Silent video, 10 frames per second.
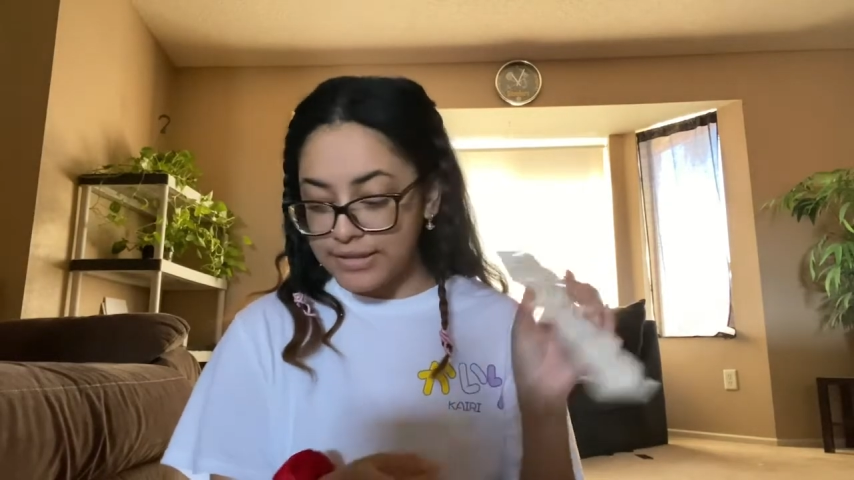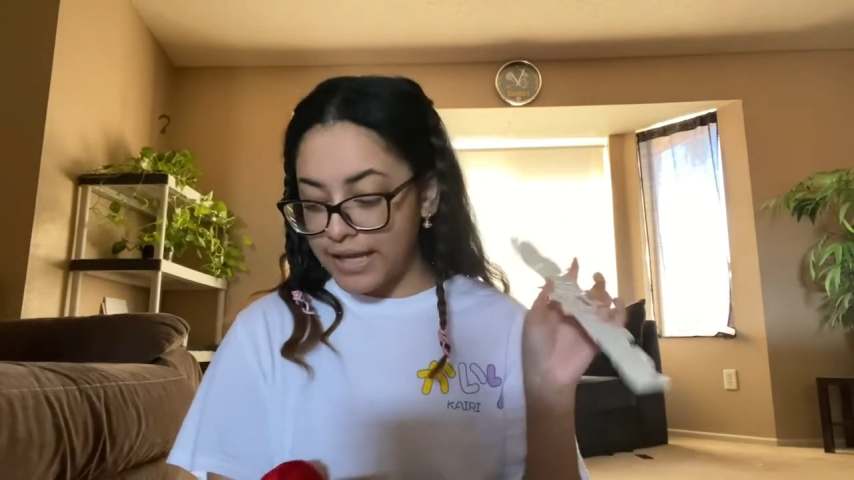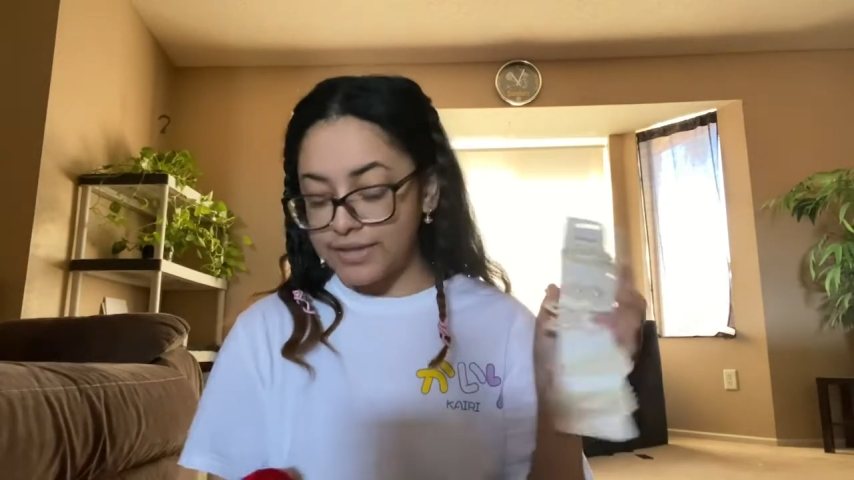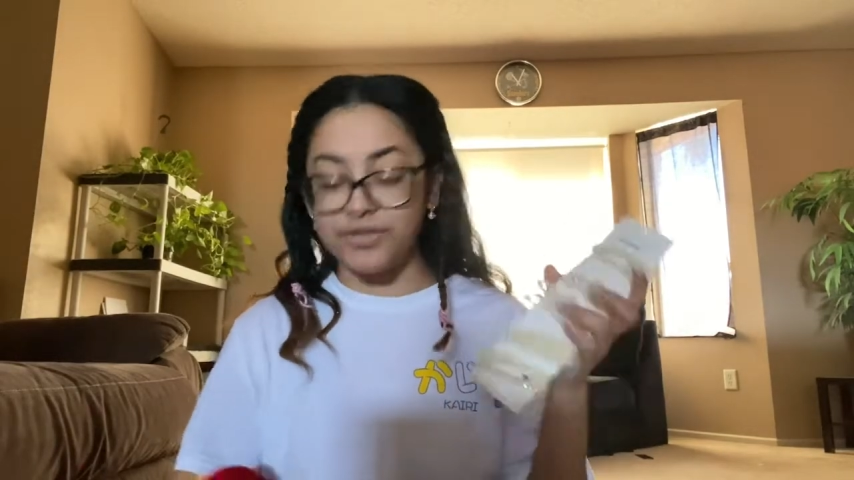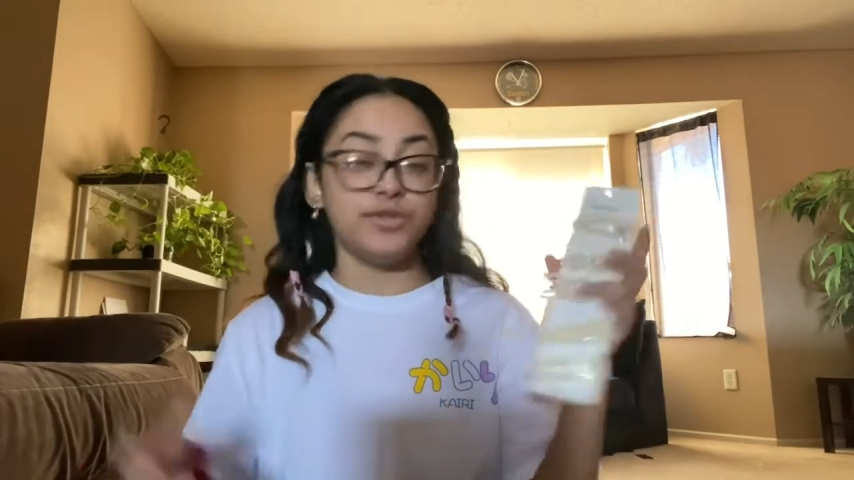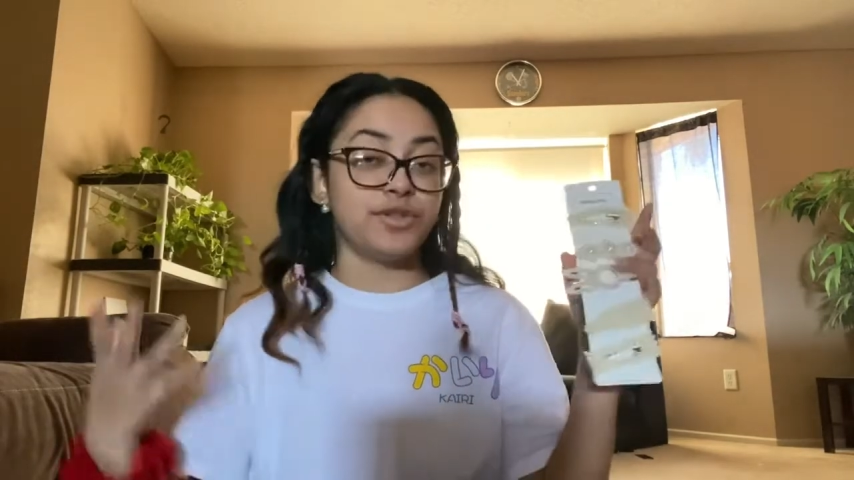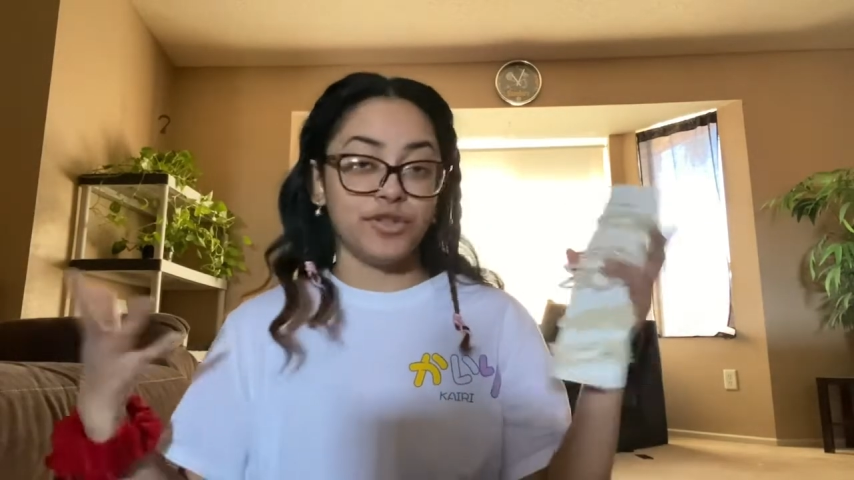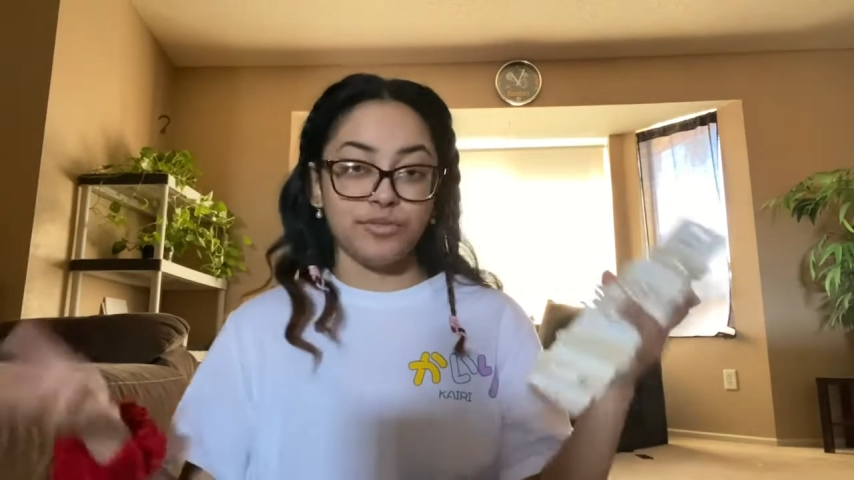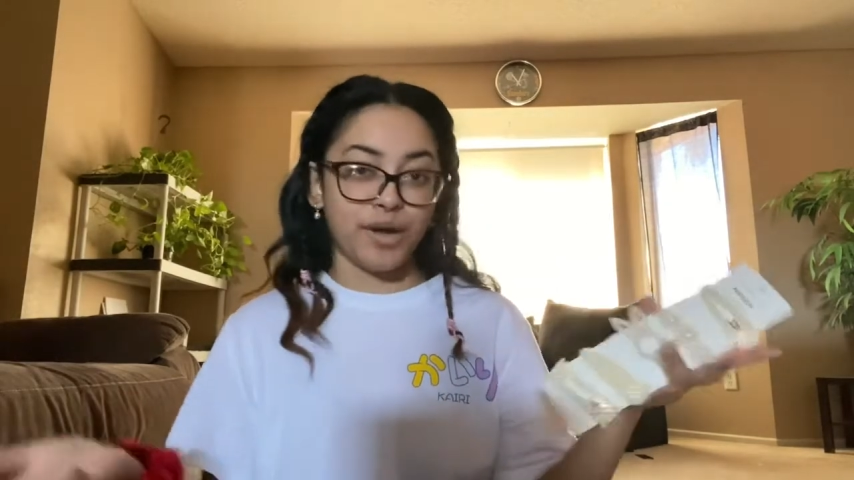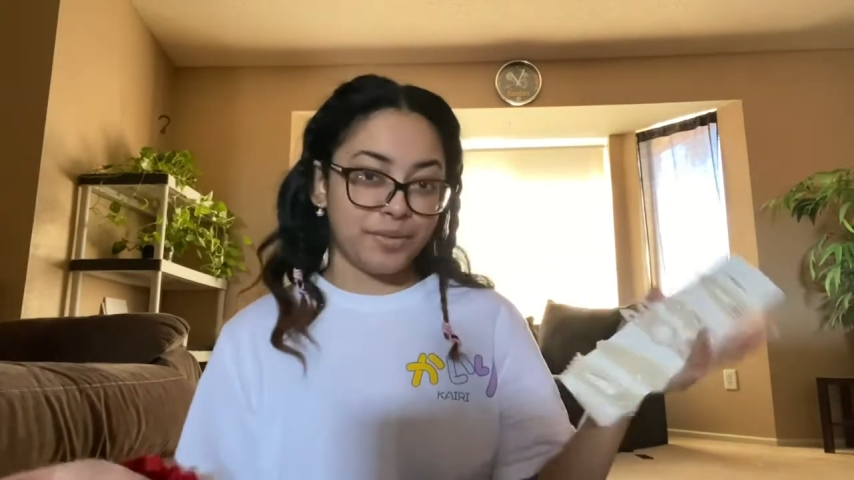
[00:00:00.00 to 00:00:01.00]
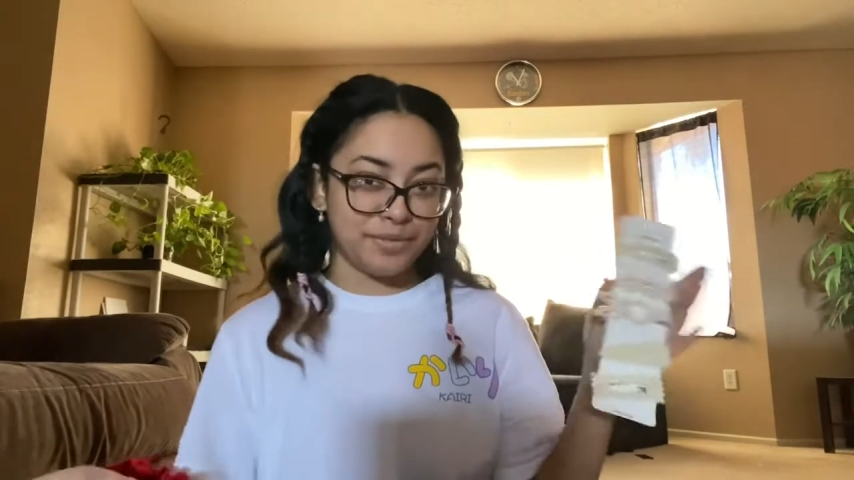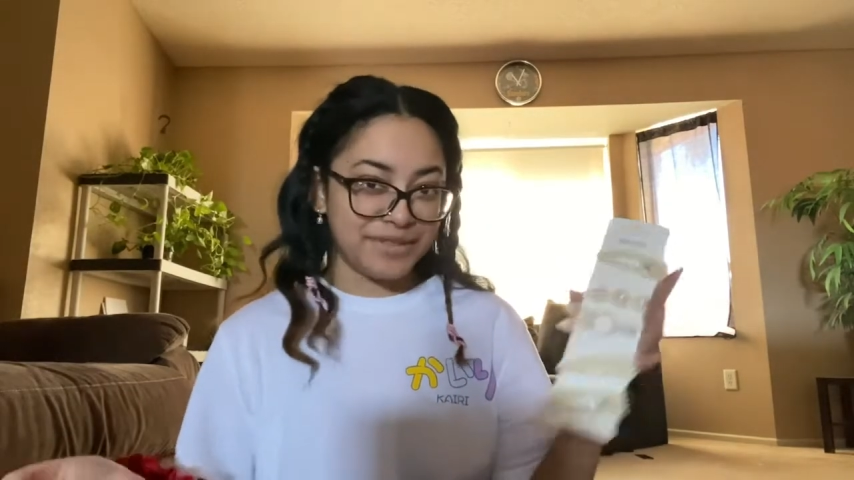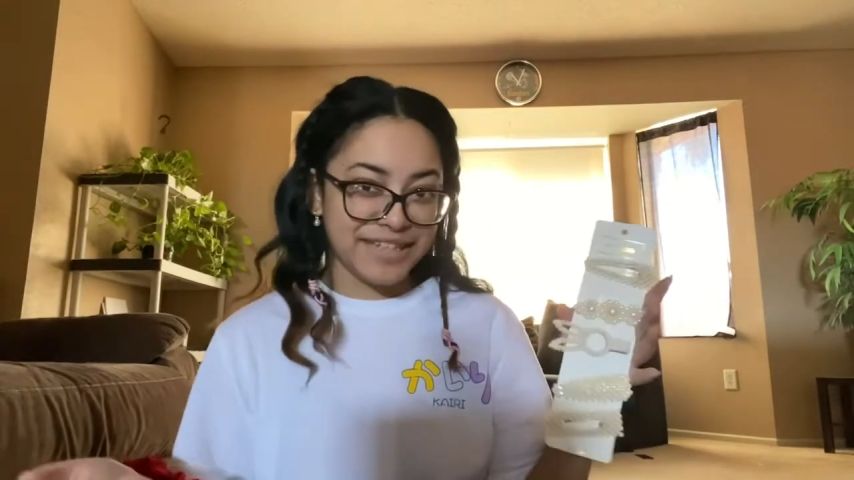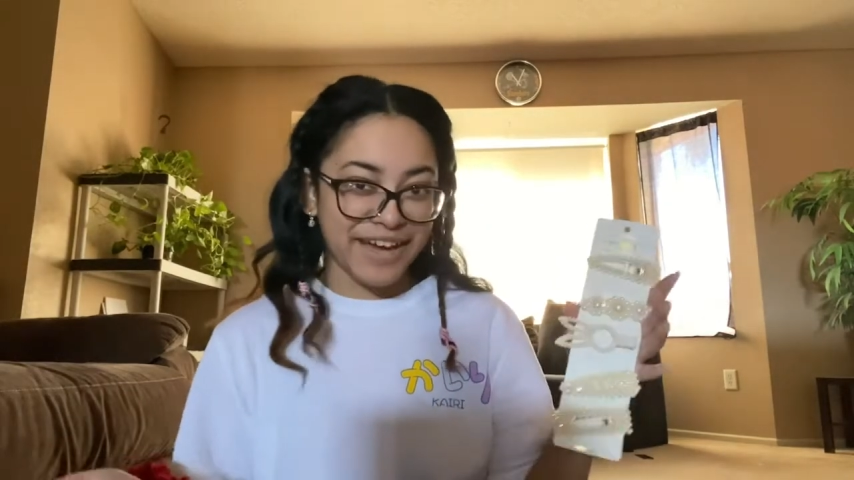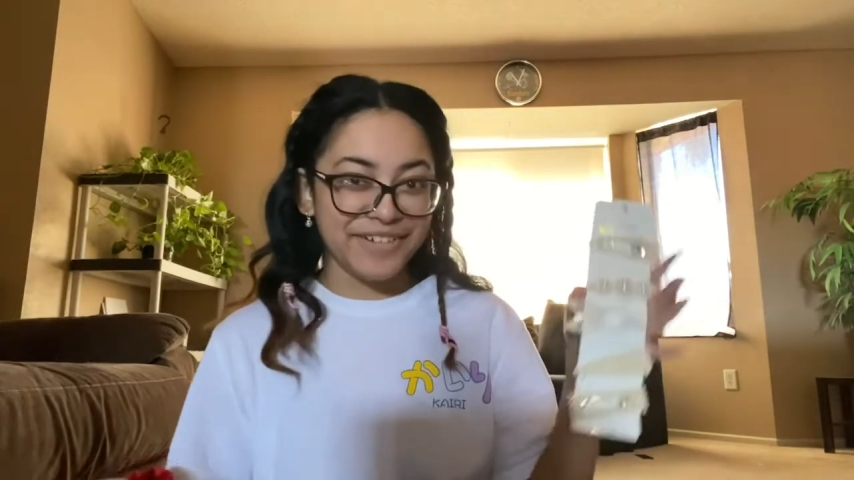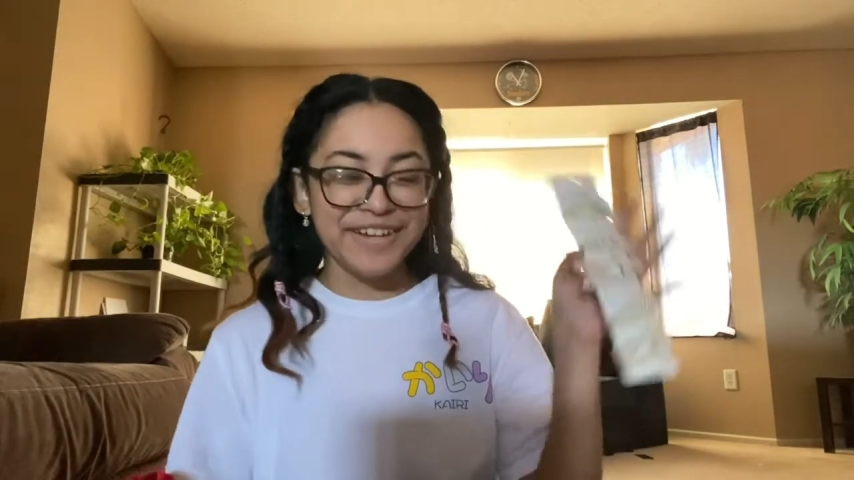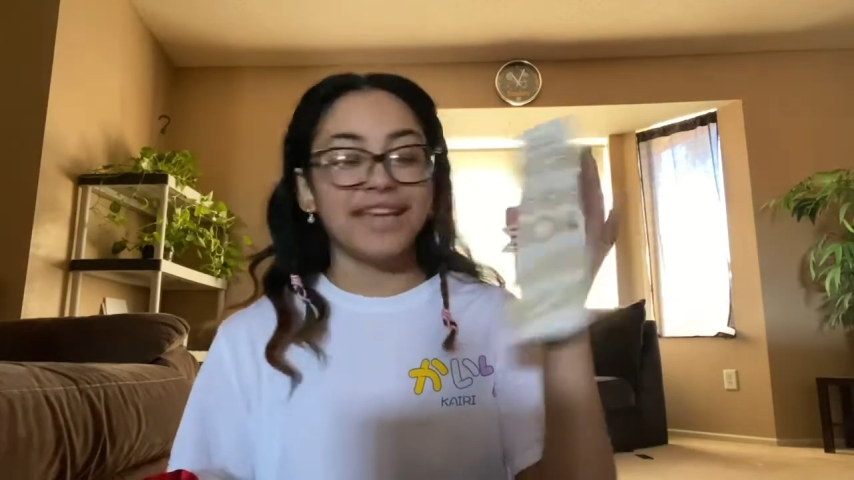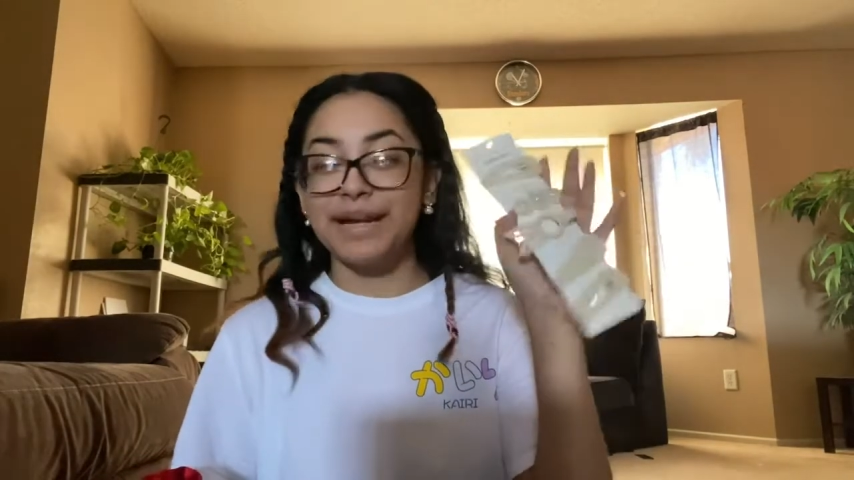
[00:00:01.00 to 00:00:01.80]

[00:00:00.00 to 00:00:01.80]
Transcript: as you can probably tell.